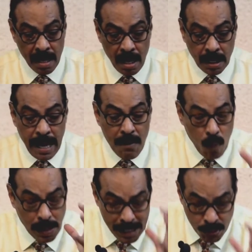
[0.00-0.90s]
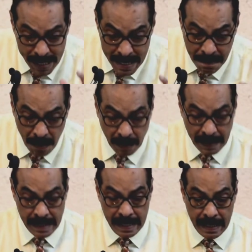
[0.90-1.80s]
Okay, what is very
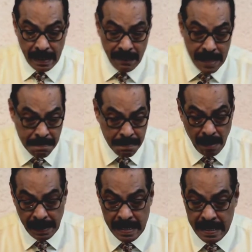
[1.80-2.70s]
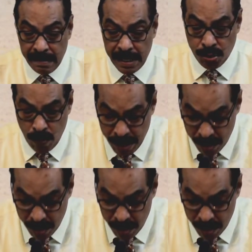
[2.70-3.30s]
important here? Very important here is, when you